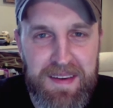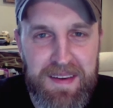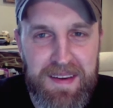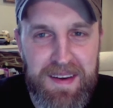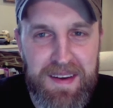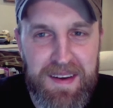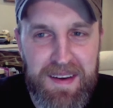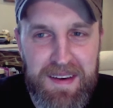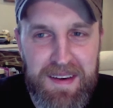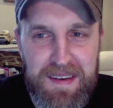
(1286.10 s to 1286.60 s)

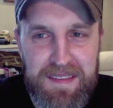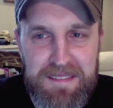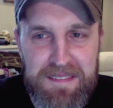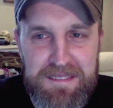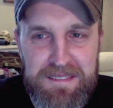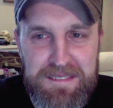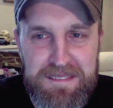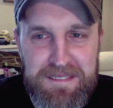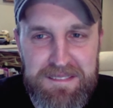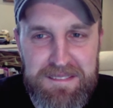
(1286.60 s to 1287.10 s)

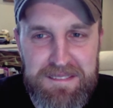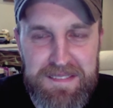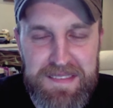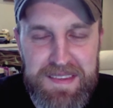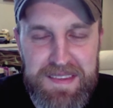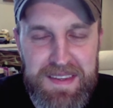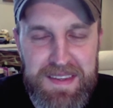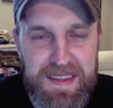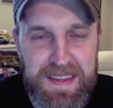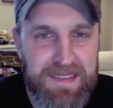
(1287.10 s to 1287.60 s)

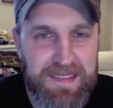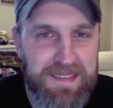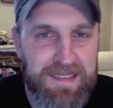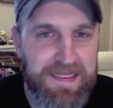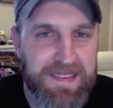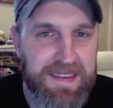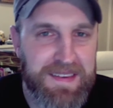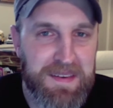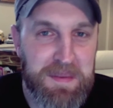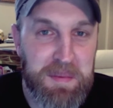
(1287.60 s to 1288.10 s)
then to be able
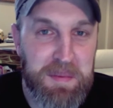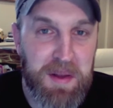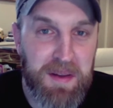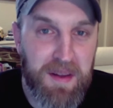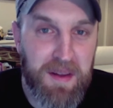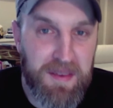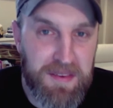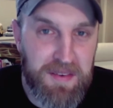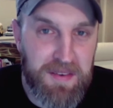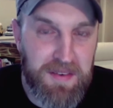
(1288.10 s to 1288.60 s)
to also
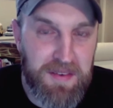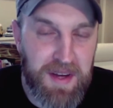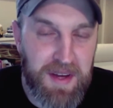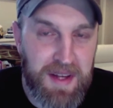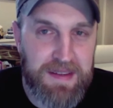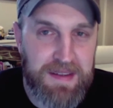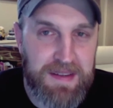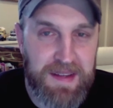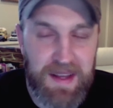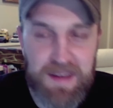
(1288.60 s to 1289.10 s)
write it,
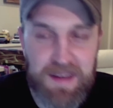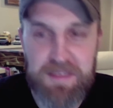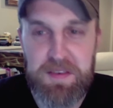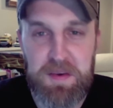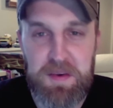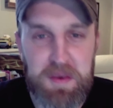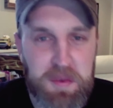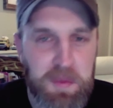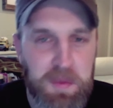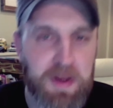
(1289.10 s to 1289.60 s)
and of course
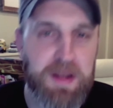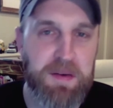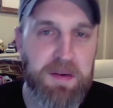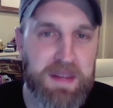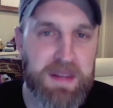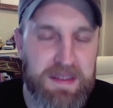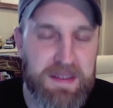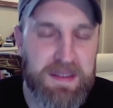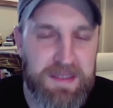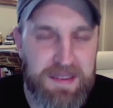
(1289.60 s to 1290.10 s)
working with
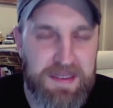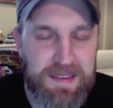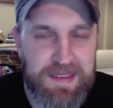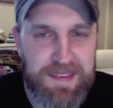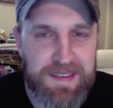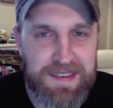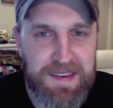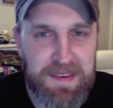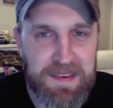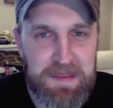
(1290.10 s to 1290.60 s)
ninjas.
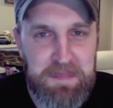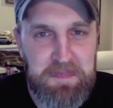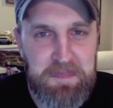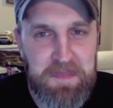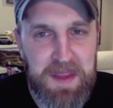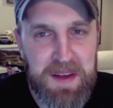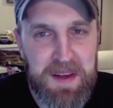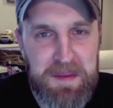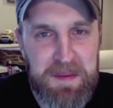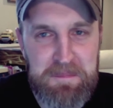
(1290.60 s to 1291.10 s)
So
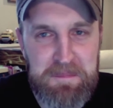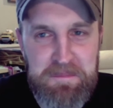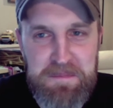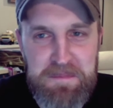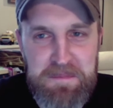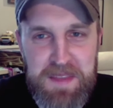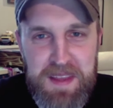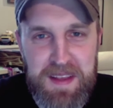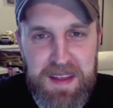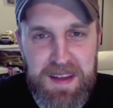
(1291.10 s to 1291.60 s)

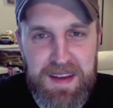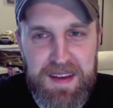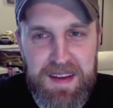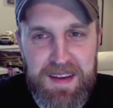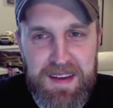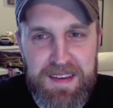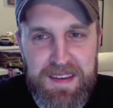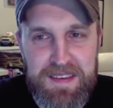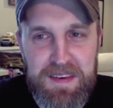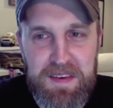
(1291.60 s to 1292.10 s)

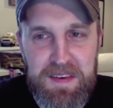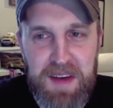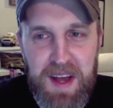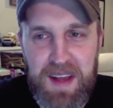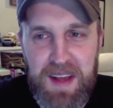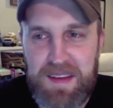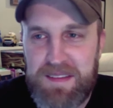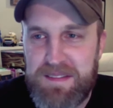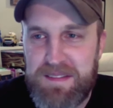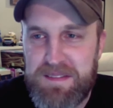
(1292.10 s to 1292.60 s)
so I
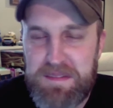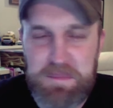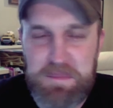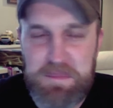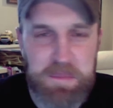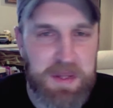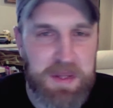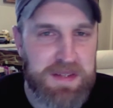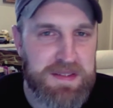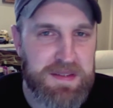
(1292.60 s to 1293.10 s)
pitched
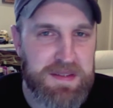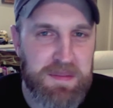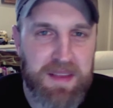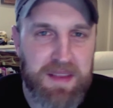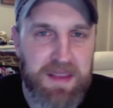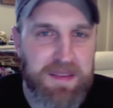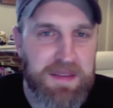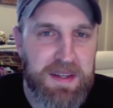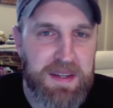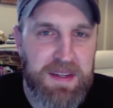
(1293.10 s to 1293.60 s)
him like 3
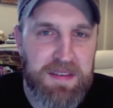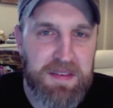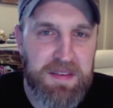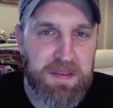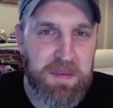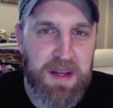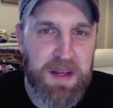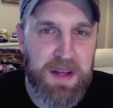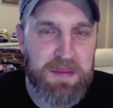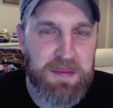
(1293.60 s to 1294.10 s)
different
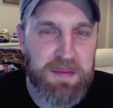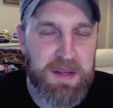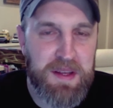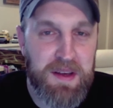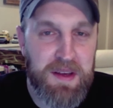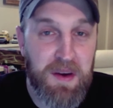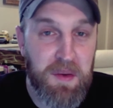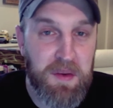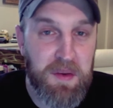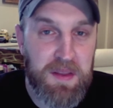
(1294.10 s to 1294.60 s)
ways we could go
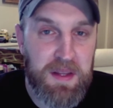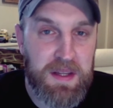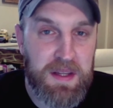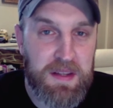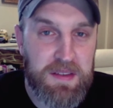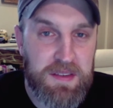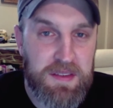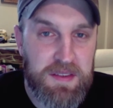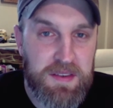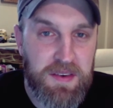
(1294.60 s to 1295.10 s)
with a ninja
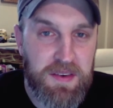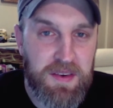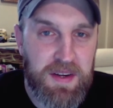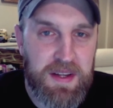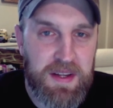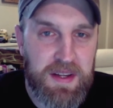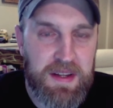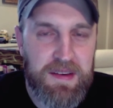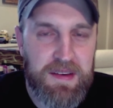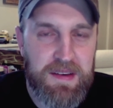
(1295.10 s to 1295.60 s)
story.
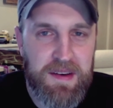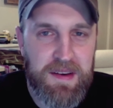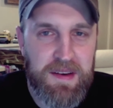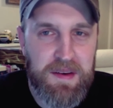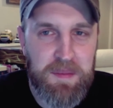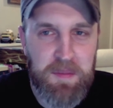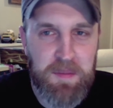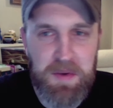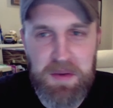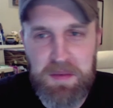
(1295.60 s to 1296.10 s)

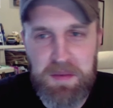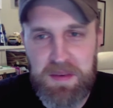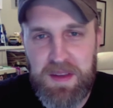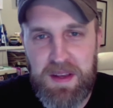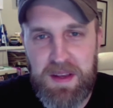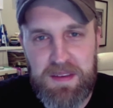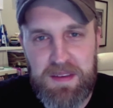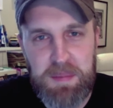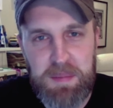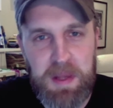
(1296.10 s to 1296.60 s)
One was like a
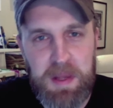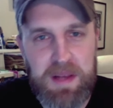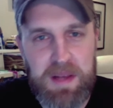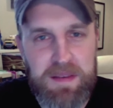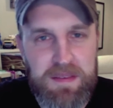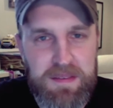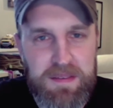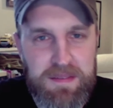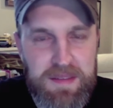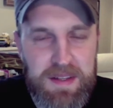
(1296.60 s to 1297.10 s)
space
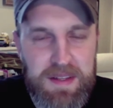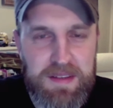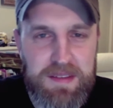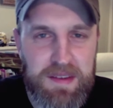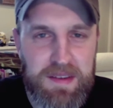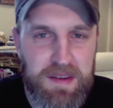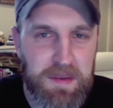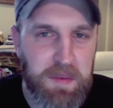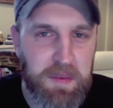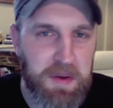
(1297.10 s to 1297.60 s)
ninja.
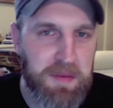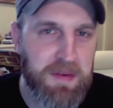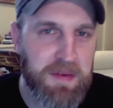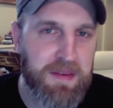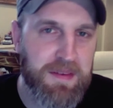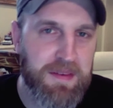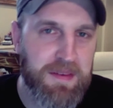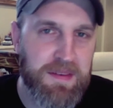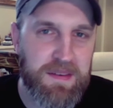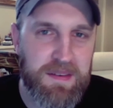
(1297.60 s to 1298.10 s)
One
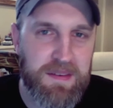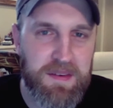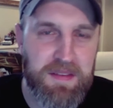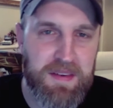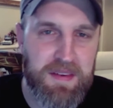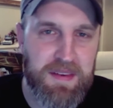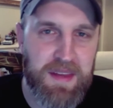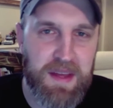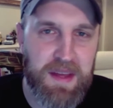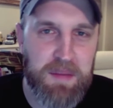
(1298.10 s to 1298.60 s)
was sort of this
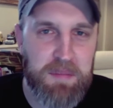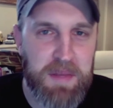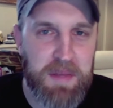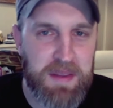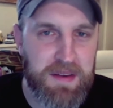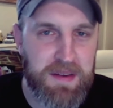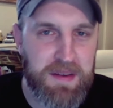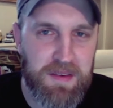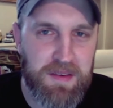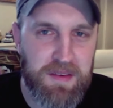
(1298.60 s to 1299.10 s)
like
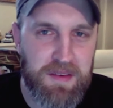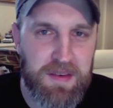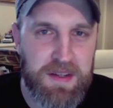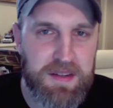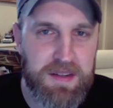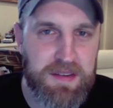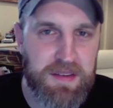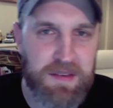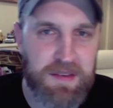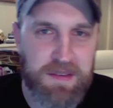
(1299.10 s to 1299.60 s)
mythical
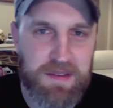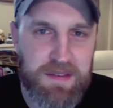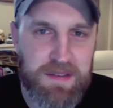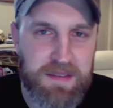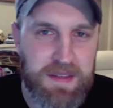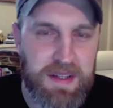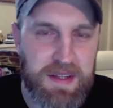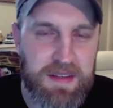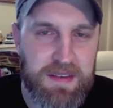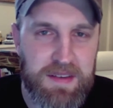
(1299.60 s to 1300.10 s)
creature
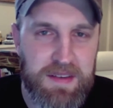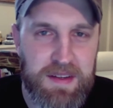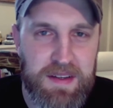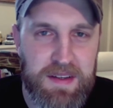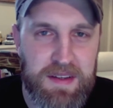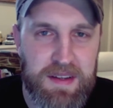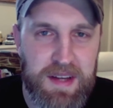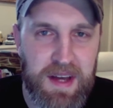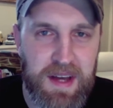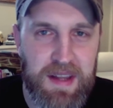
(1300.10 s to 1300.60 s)
ninja guy
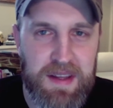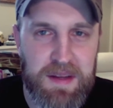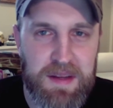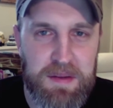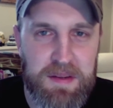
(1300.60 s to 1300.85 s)
that he would